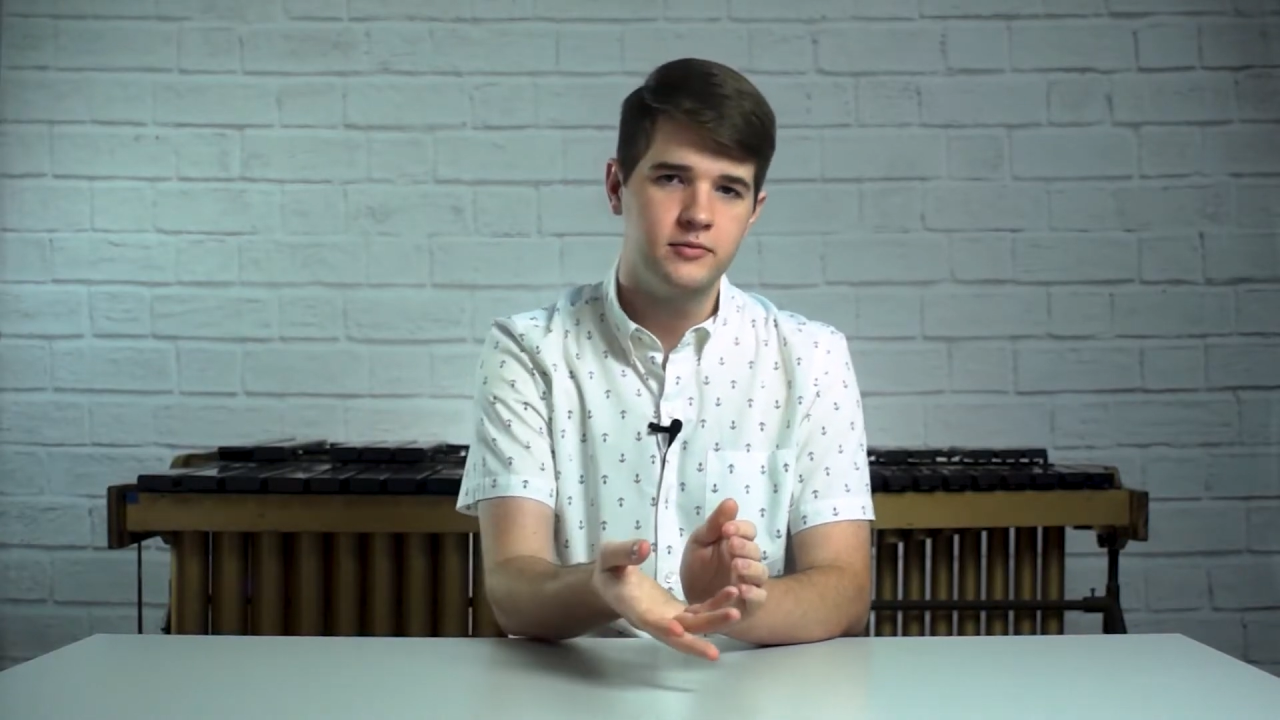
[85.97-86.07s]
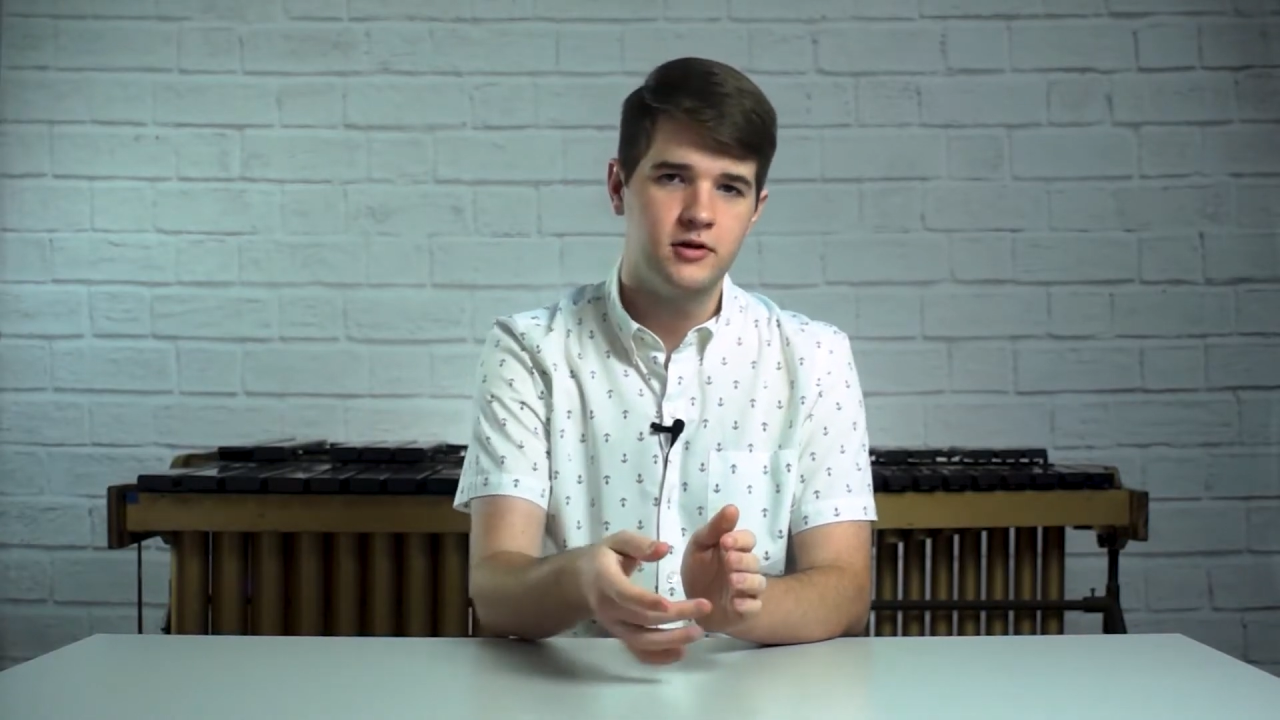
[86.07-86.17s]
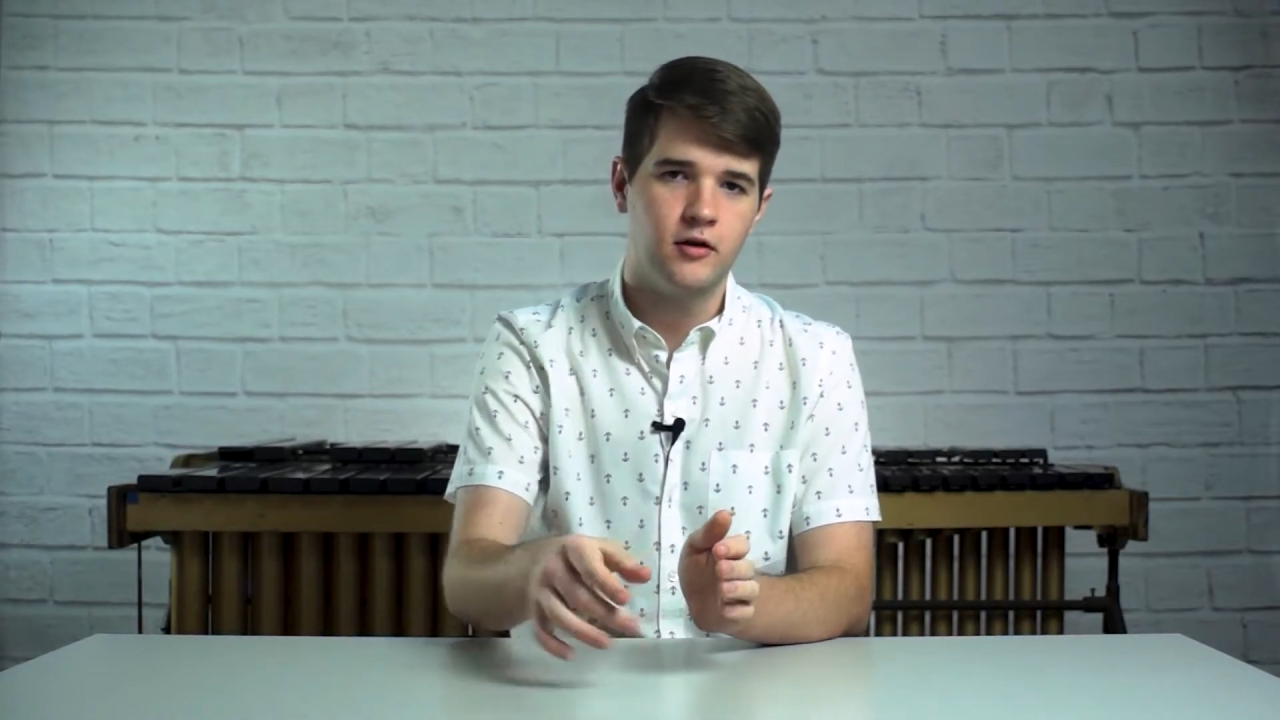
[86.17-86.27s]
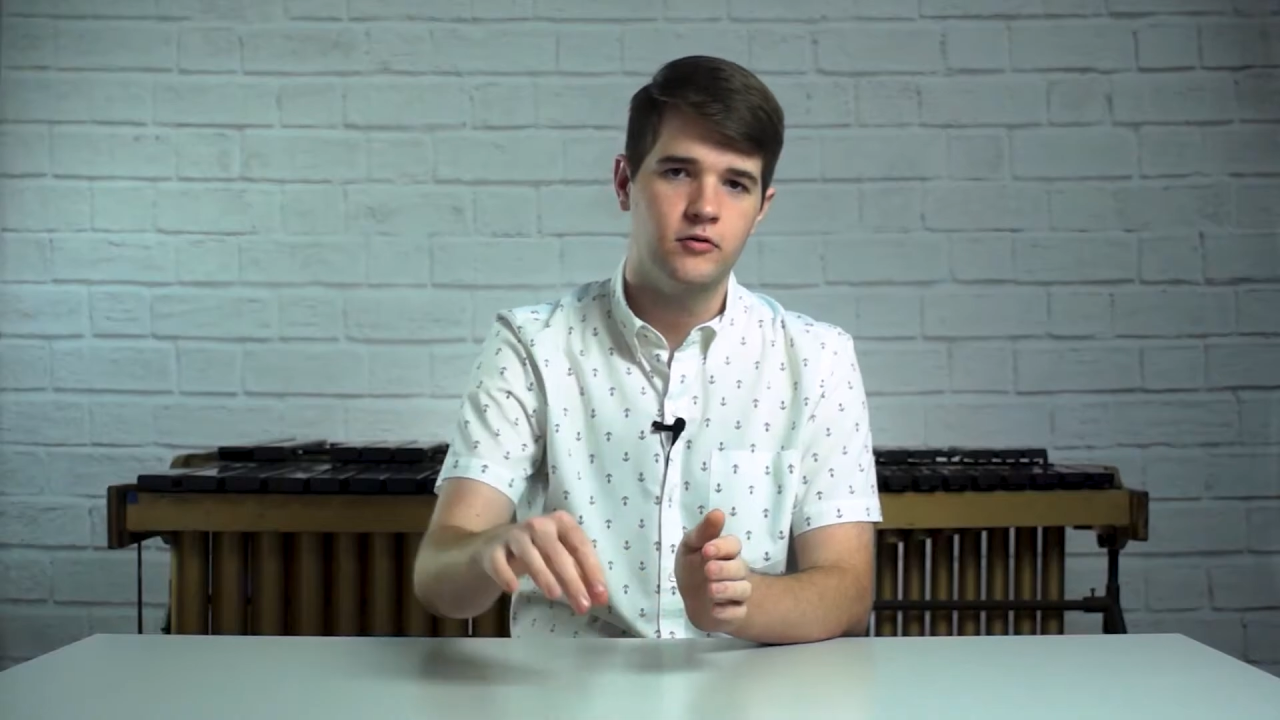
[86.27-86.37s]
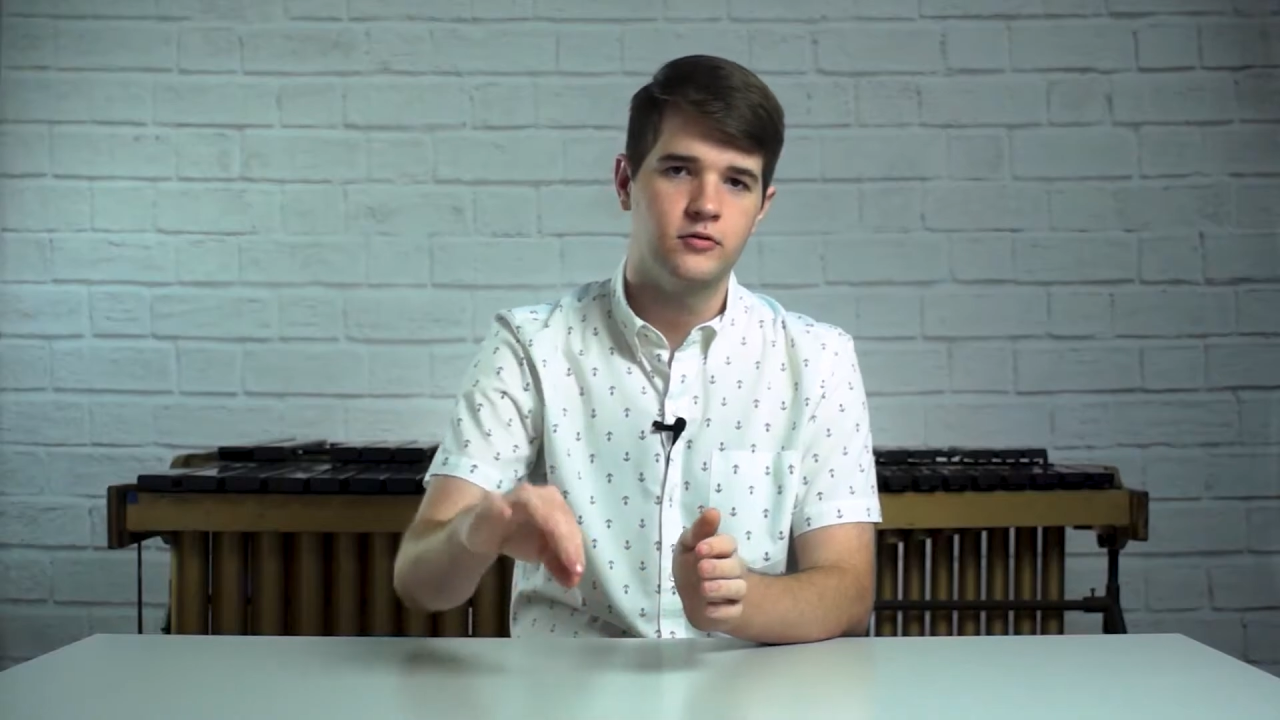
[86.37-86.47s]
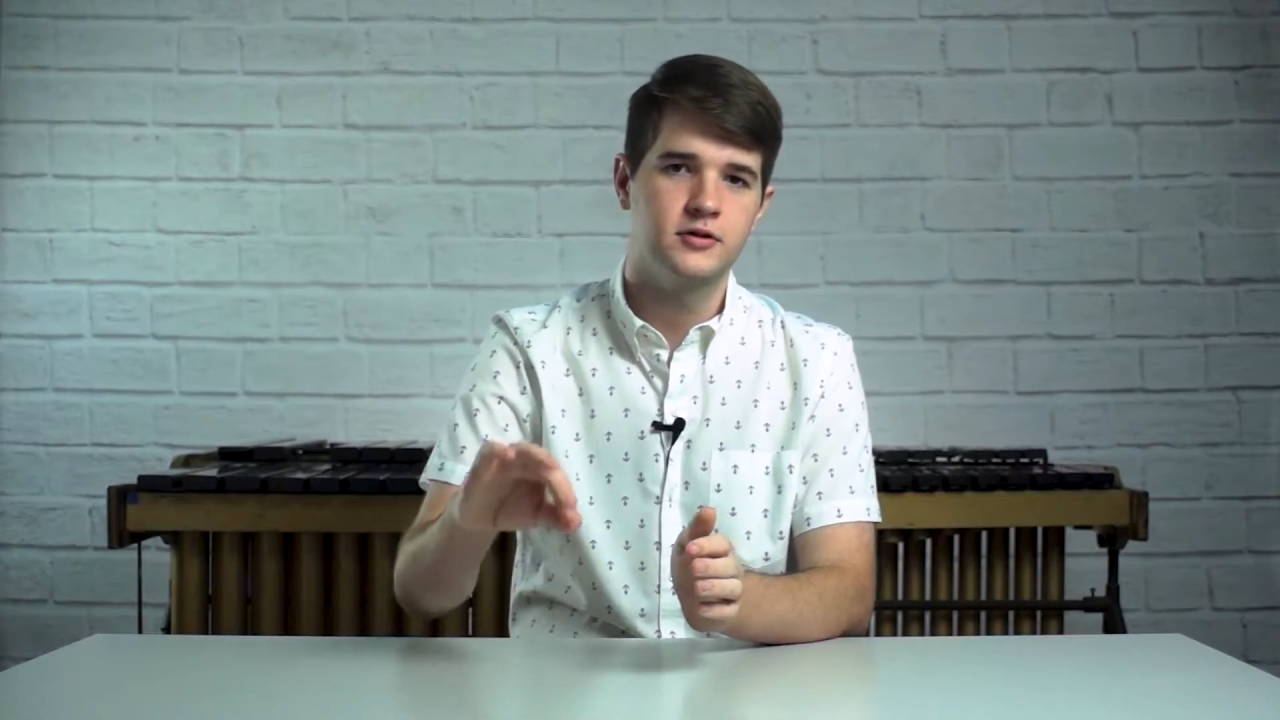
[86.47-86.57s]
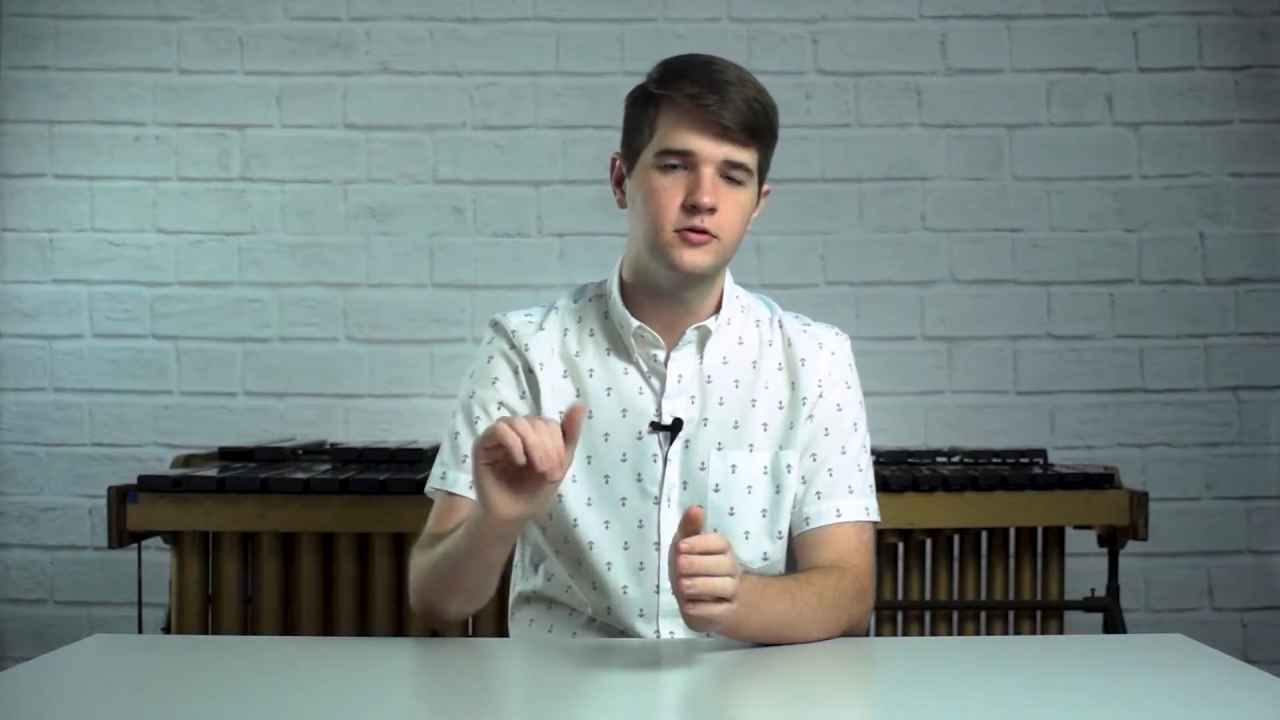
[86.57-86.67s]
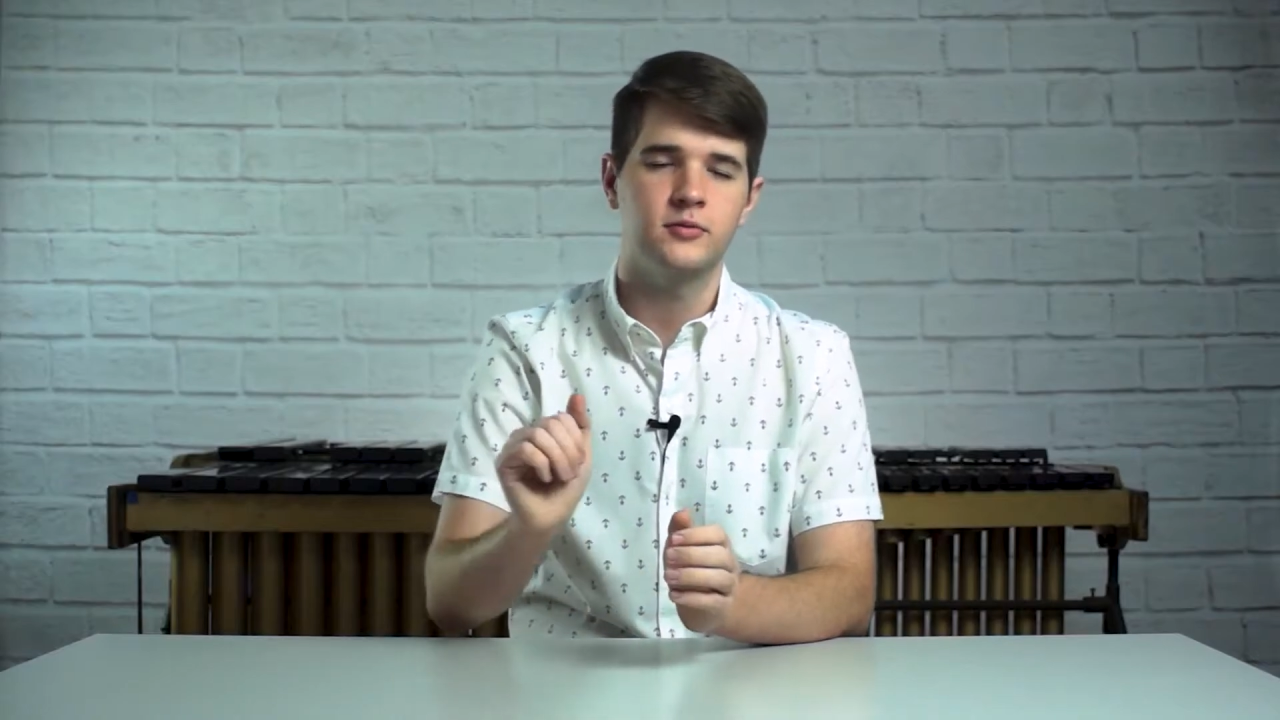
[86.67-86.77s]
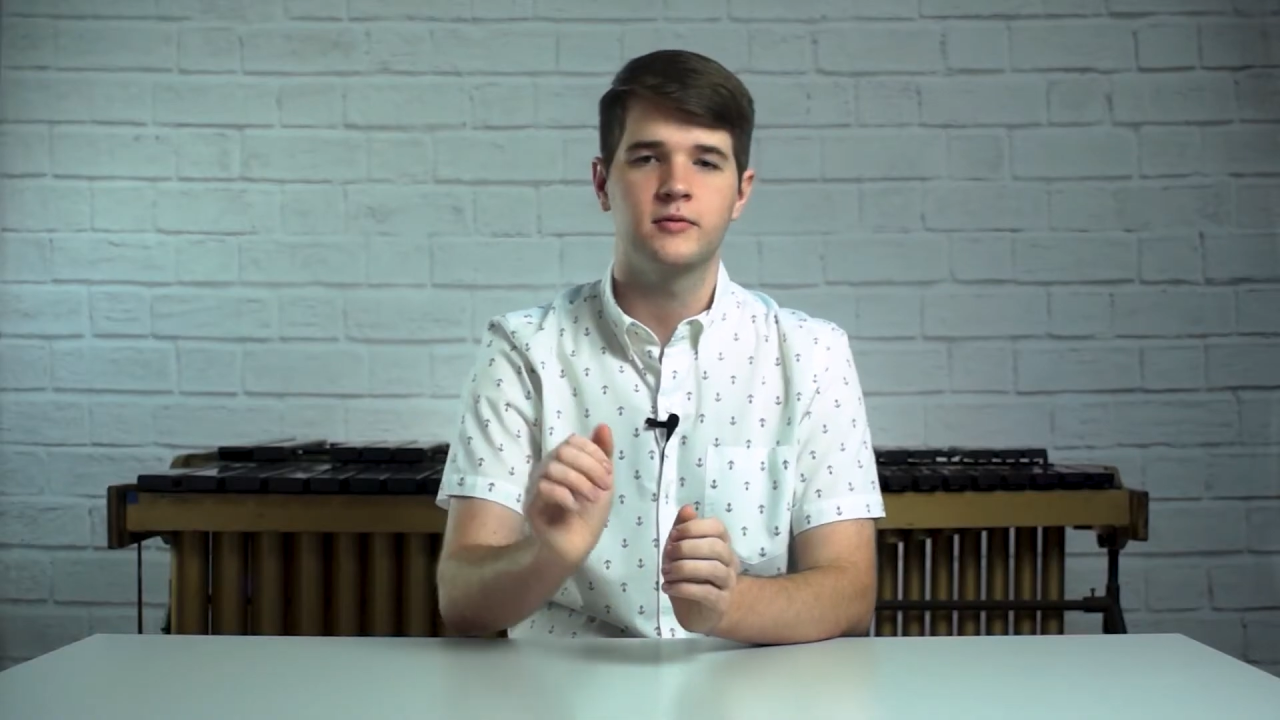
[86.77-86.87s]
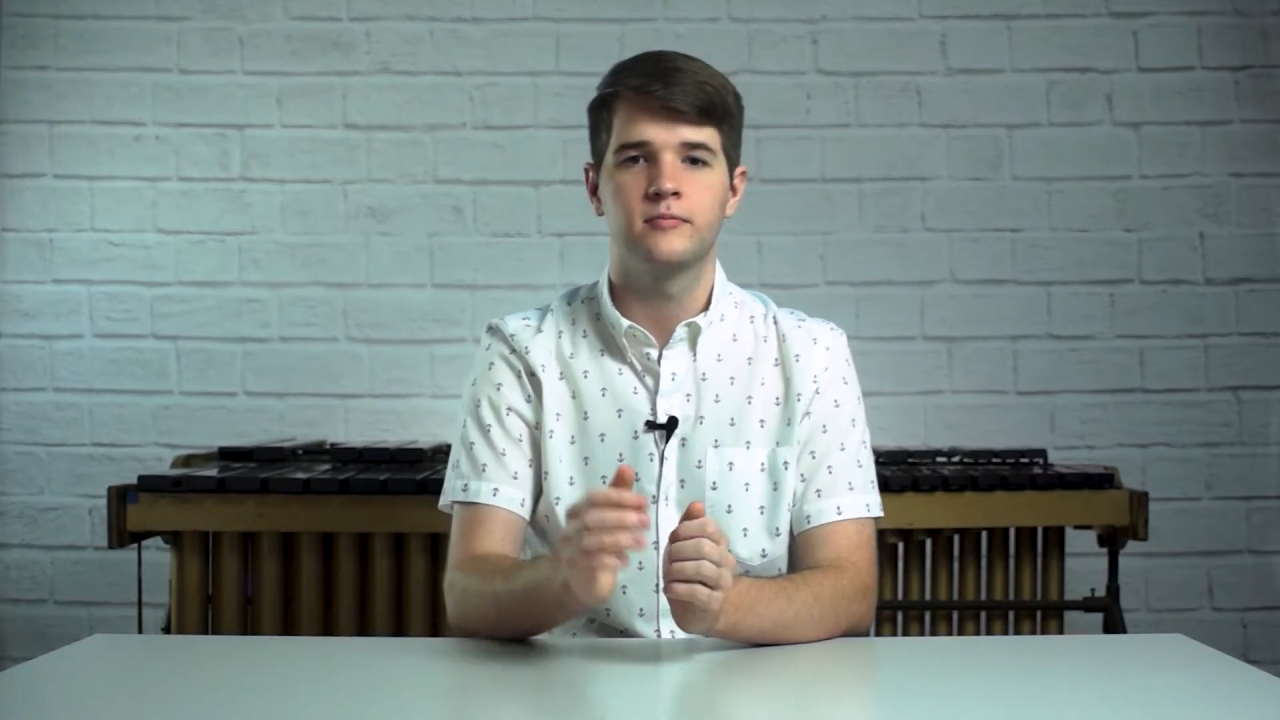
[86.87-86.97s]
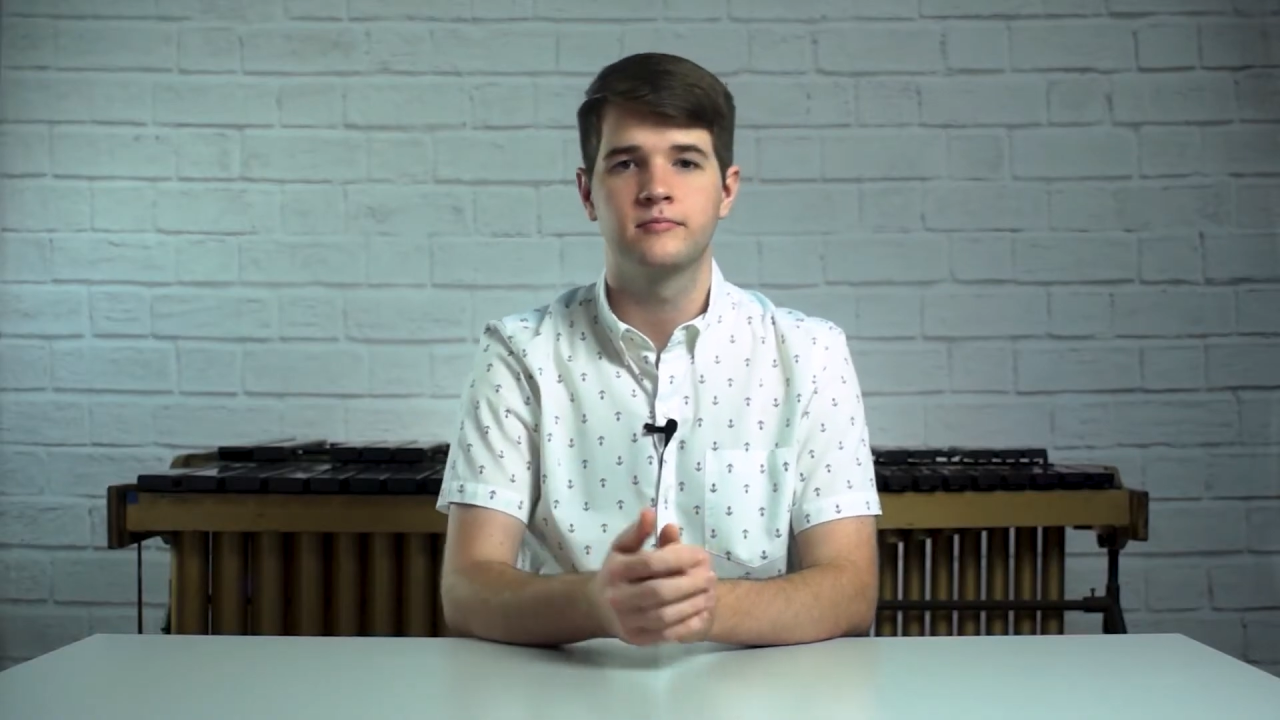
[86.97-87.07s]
down through the tubing.